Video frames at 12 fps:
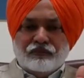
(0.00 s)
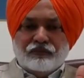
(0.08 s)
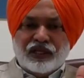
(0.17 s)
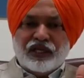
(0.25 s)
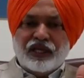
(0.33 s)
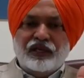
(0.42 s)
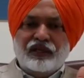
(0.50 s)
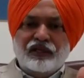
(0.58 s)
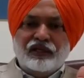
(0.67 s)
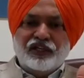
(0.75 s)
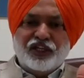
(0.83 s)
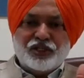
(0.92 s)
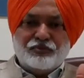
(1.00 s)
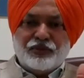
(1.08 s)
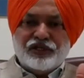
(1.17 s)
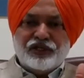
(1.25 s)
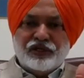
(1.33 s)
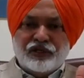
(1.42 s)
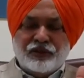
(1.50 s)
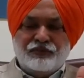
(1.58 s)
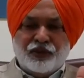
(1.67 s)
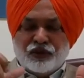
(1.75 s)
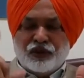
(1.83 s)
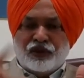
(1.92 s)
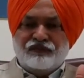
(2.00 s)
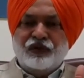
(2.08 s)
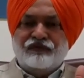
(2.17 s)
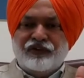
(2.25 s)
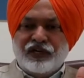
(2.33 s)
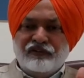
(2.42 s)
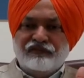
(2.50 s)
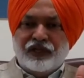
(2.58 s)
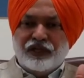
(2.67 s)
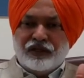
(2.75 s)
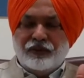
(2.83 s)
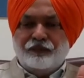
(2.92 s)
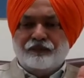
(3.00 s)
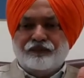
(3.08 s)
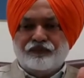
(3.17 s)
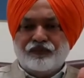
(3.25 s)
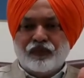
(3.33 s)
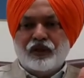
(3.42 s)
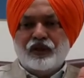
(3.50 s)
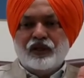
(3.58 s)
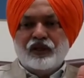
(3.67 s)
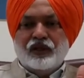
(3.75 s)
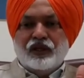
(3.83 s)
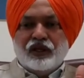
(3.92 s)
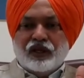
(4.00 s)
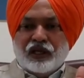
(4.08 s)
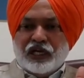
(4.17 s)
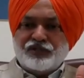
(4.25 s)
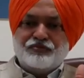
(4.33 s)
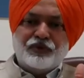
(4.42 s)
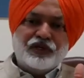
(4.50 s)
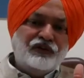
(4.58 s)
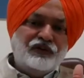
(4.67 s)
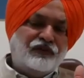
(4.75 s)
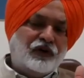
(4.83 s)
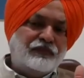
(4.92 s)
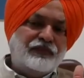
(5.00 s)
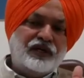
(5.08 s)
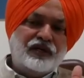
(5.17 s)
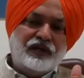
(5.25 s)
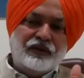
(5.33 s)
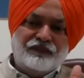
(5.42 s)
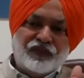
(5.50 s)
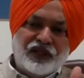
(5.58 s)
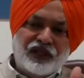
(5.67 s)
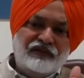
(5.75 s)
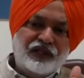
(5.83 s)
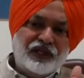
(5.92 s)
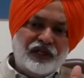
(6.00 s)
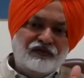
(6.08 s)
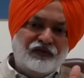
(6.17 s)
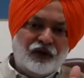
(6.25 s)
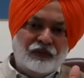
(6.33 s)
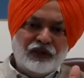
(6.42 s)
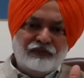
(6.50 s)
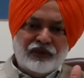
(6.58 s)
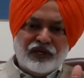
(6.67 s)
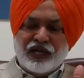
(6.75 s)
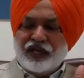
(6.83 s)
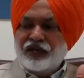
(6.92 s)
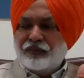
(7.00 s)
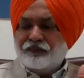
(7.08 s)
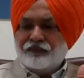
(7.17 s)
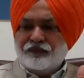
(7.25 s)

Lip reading: mechanical inspection report of the offending vehicle as per the format given in Form number 9,